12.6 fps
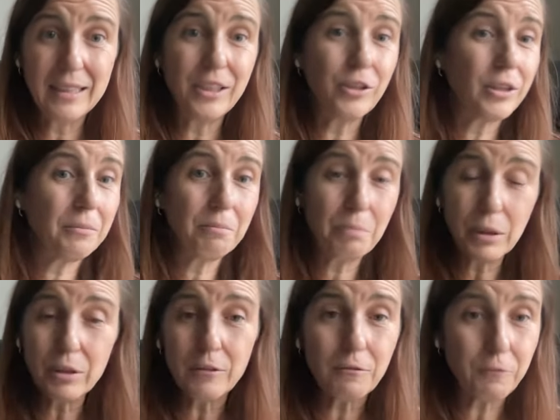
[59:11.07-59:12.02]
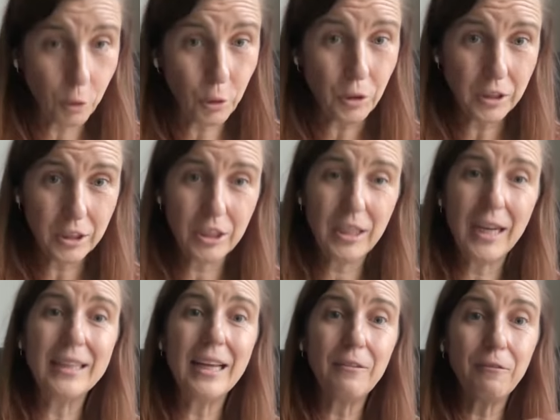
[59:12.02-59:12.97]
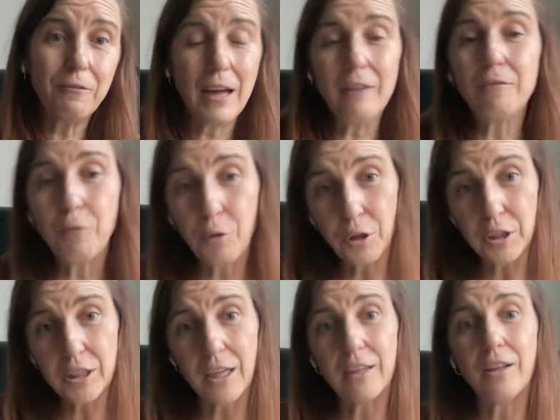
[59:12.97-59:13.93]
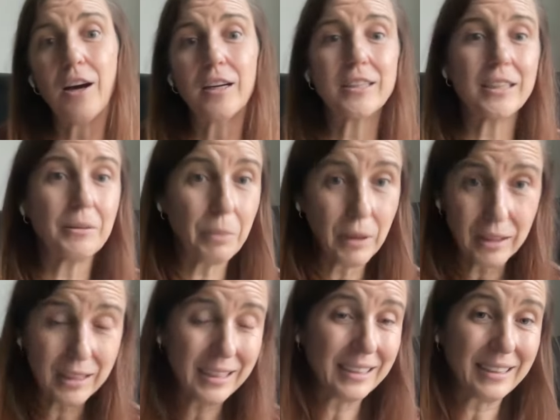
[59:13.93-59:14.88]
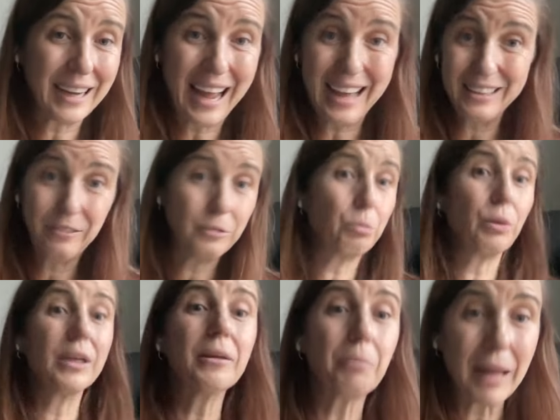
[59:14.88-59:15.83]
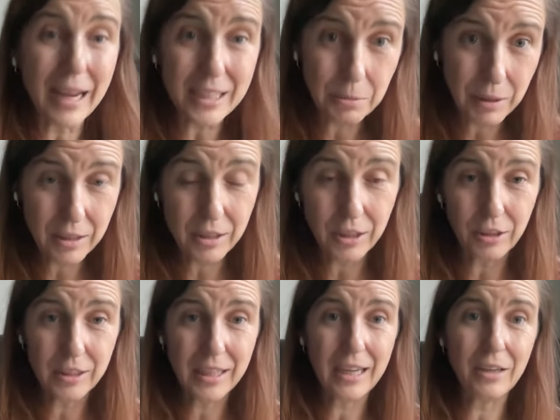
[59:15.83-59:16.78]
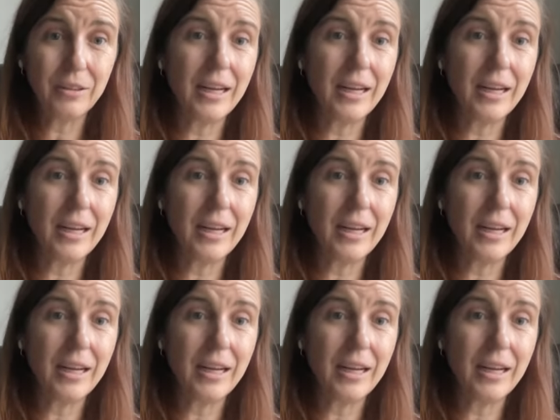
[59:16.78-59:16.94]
You can build a forge, and then that forge unlocks the ability to even bring a blacksmith to your town,